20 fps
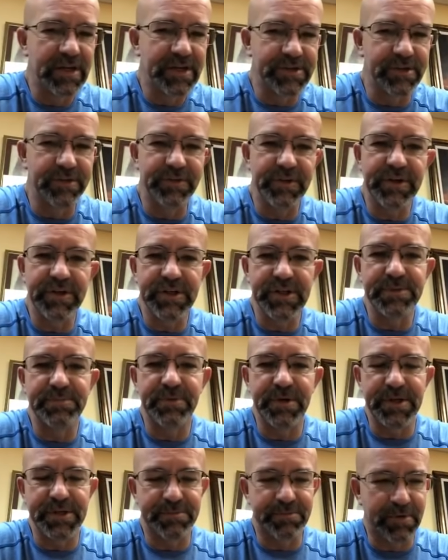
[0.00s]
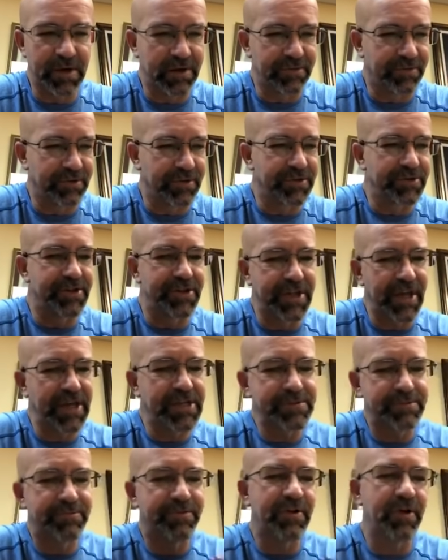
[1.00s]
So if you can just please pray for her.
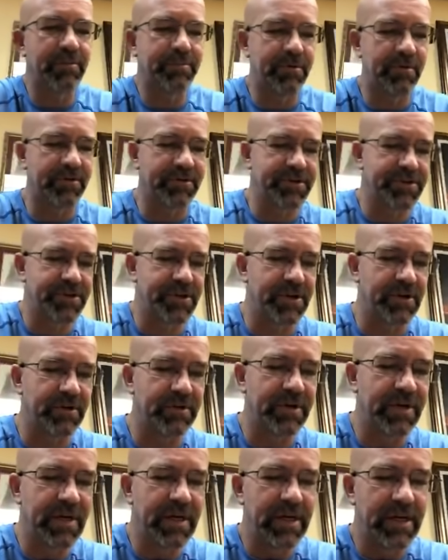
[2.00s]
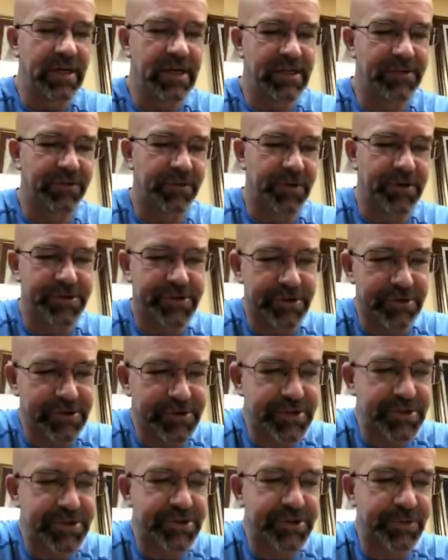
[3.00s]
Today's prayer focus, though, is for our
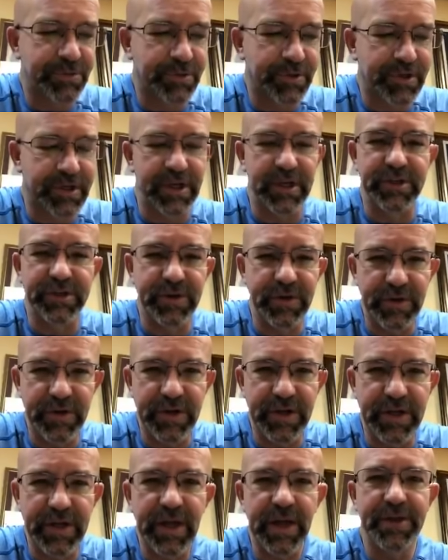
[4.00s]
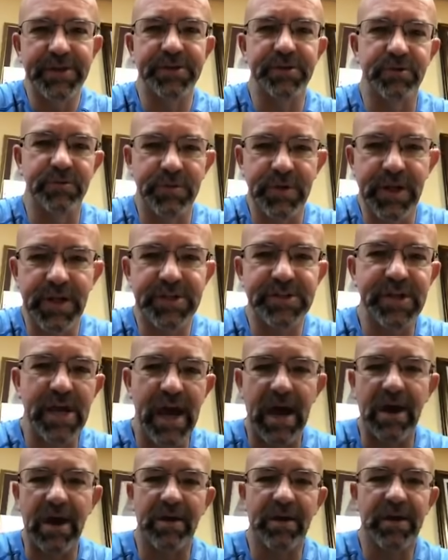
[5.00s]
churches to work in unity to reach
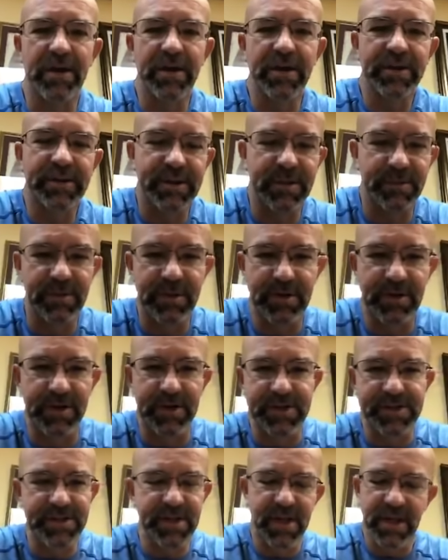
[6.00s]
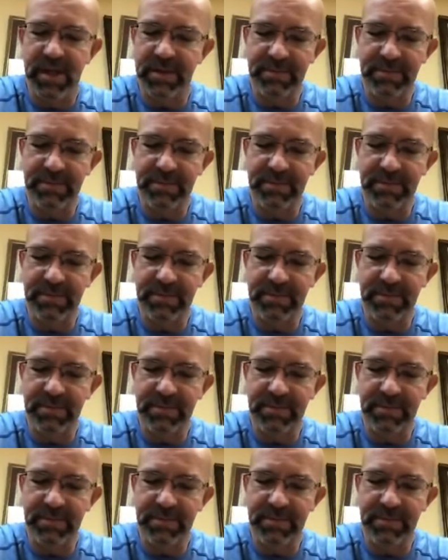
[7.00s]
our communities.